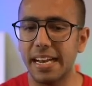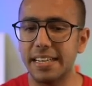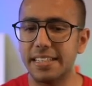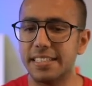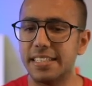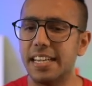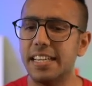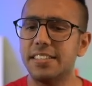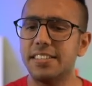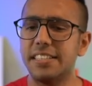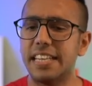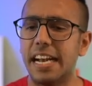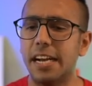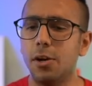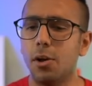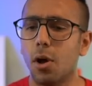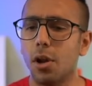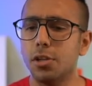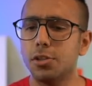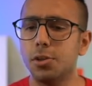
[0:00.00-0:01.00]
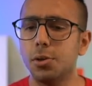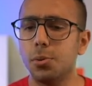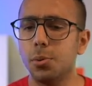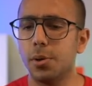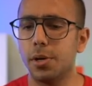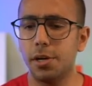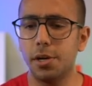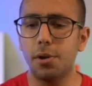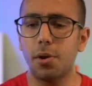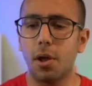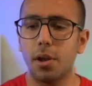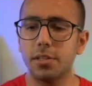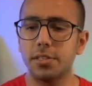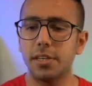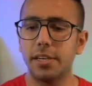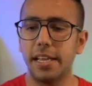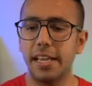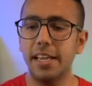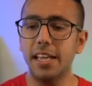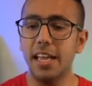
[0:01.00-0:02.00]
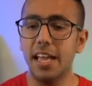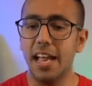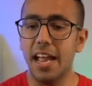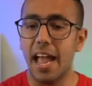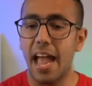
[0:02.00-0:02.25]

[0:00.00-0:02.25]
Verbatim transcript: it says $10 to $200 a day